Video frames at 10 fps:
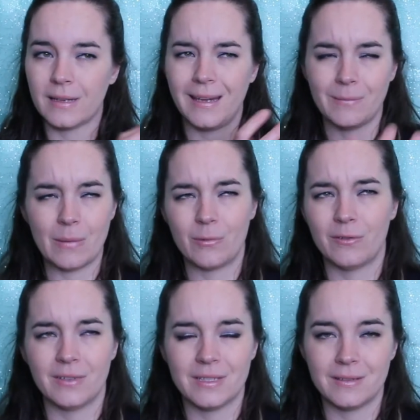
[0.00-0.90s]
I can't remember
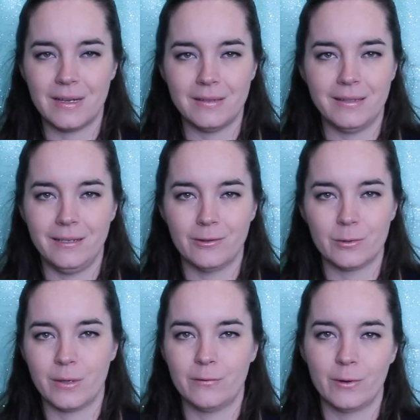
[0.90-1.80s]
if it's 18 or
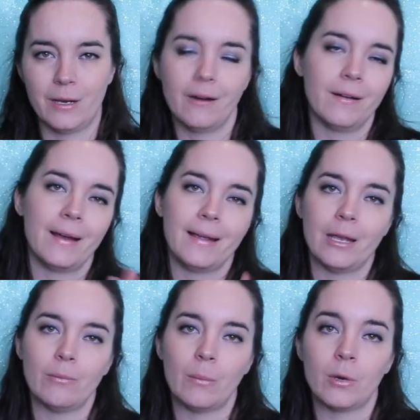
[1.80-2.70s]
24 karat. I
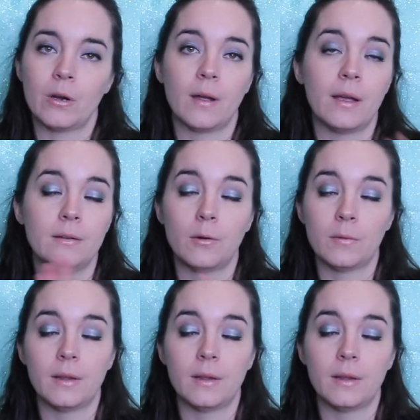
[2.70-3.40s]
can't remember. I don't